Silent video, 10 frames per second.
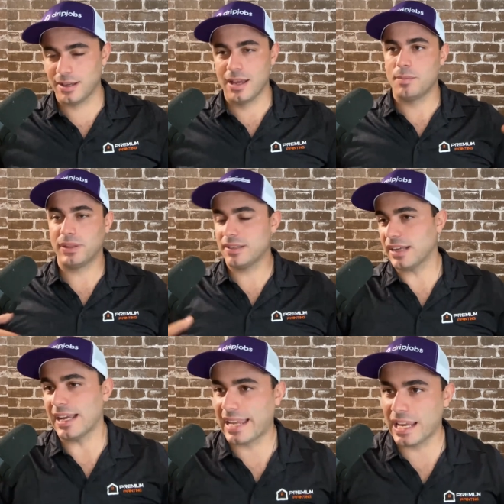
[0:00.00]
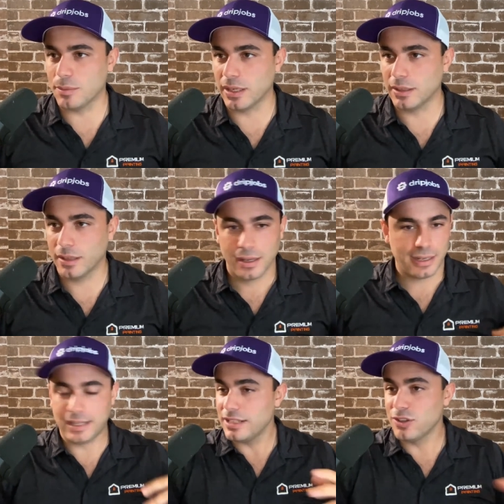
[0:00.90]
but this guy came in,
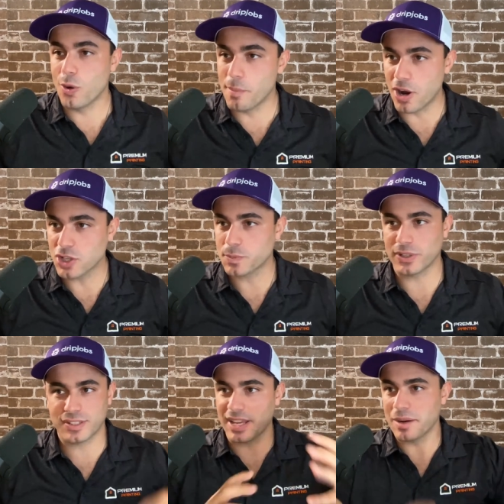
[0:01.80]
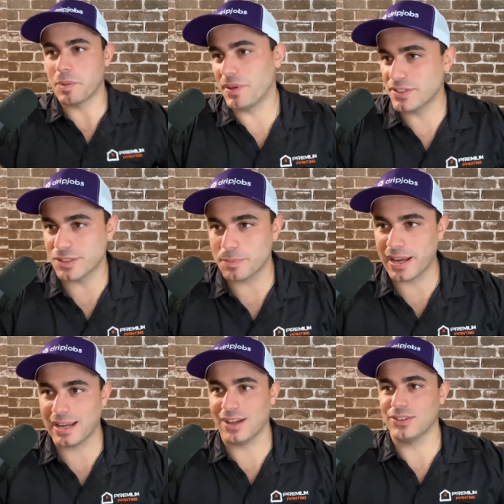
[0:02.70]
he didn't know much, but he set up a business
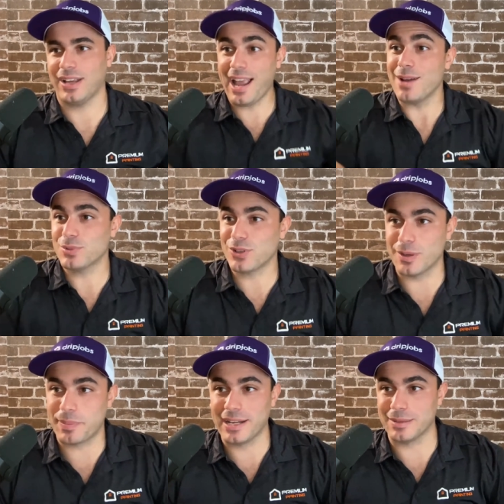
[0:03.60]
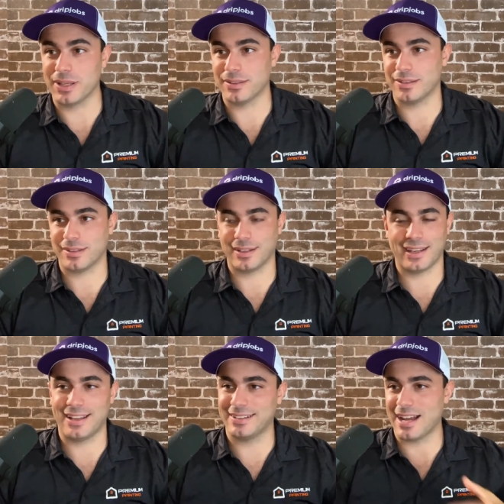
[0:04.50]
bank account. He's like, hey, I'm starting a painting business, and
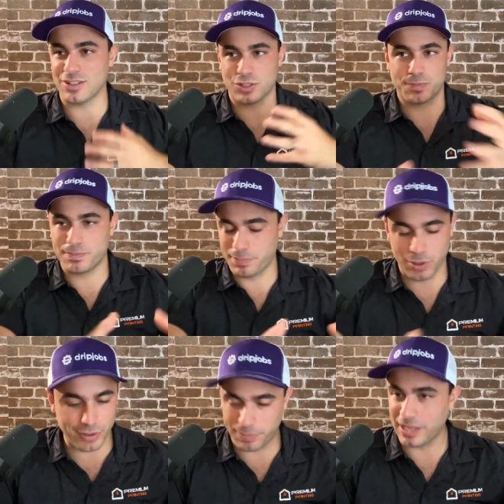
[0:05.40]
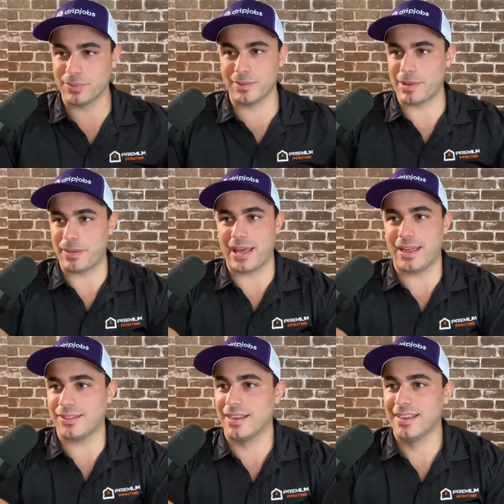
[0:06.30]
again, God just putting people in my
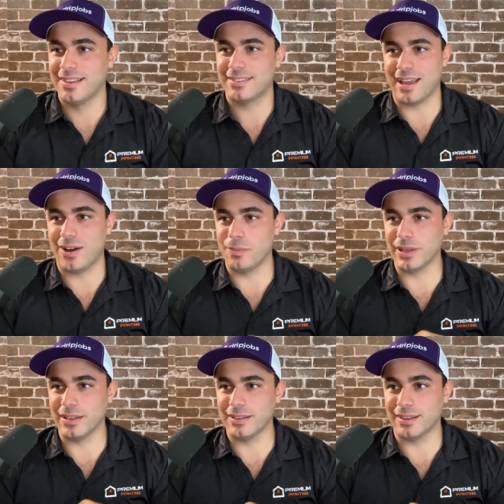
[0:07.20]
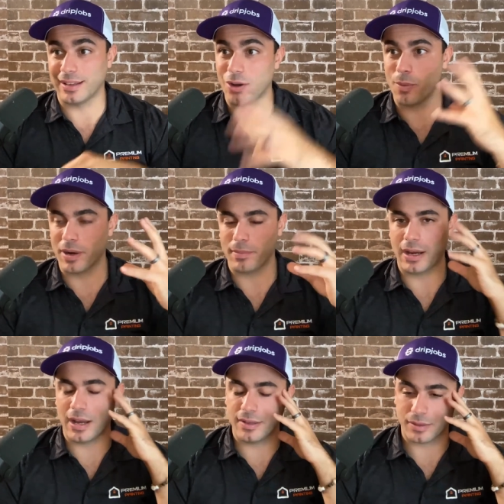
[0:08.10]
path to mm-hmm. help me like open up
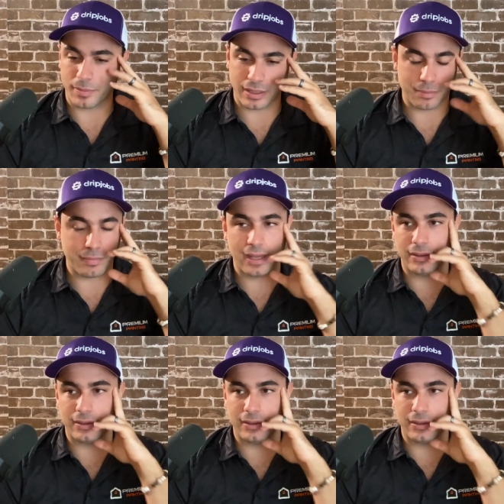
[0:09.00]
my eyes. And I'm thinking, man,